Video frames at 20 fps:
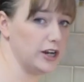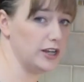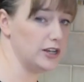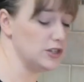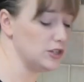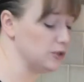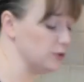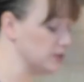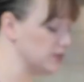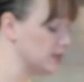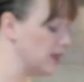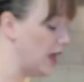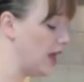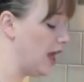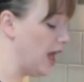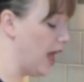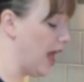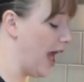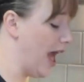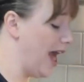and do is
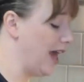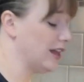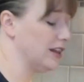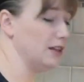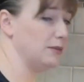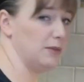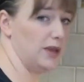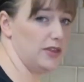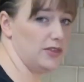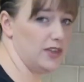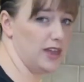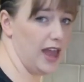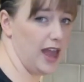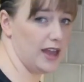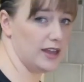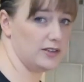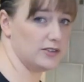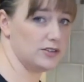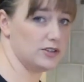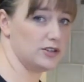acclimate the
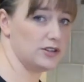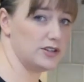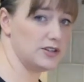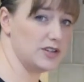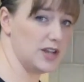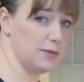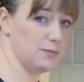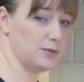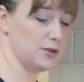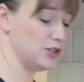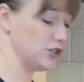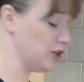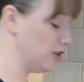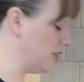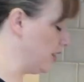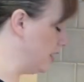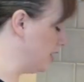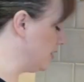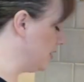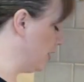eggs to the temperature
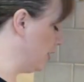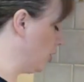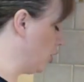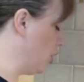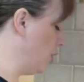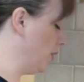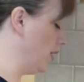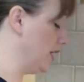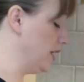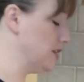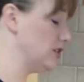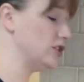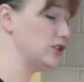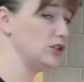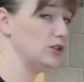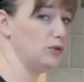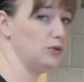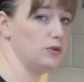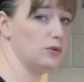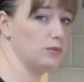that they're going
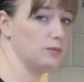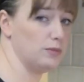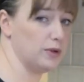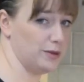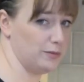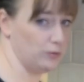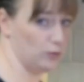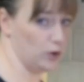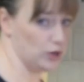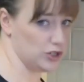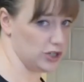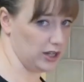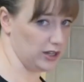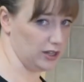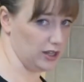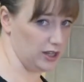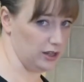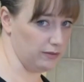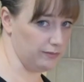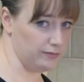into, but more
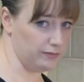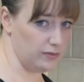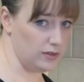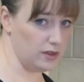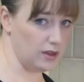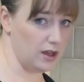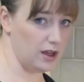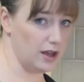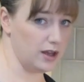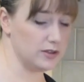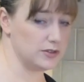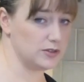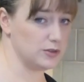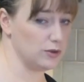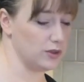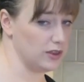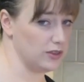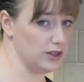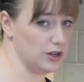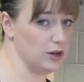gently, so
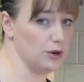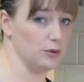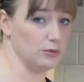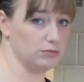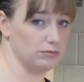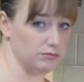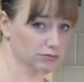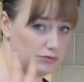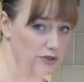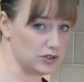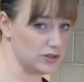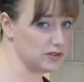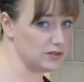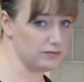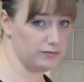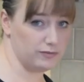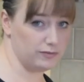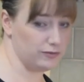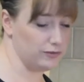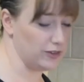that they don't just
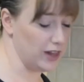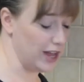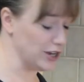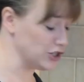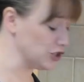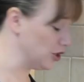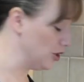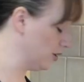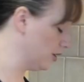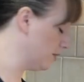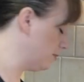flash cook,